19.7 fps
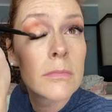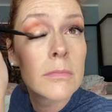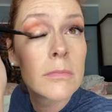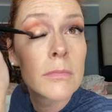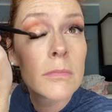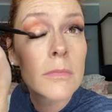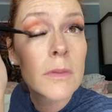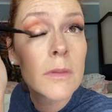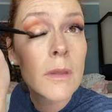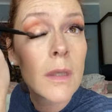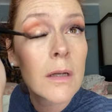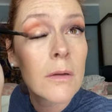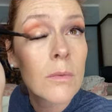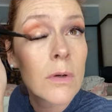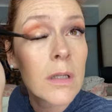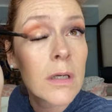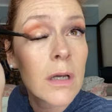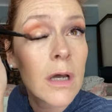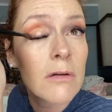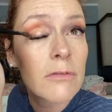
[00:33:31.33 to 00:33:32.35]
I don't want
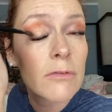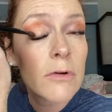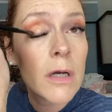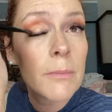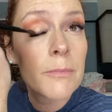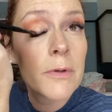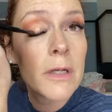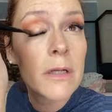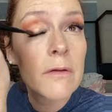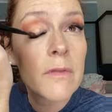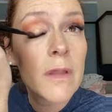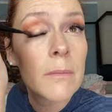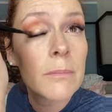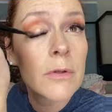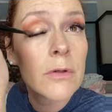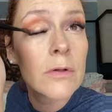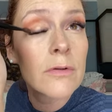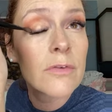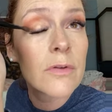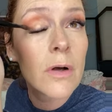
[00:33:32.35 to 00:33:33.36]
to cover up any of that
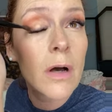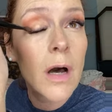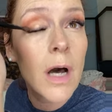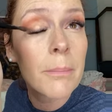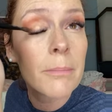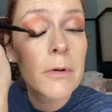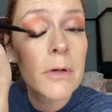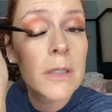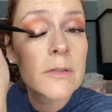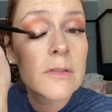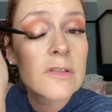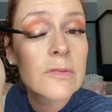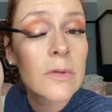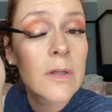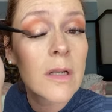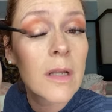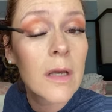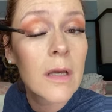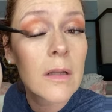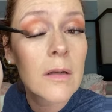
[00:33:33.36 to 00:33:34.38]
beautiful copper. I just want
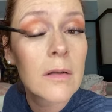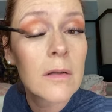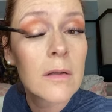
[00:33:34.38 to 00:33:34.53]
to add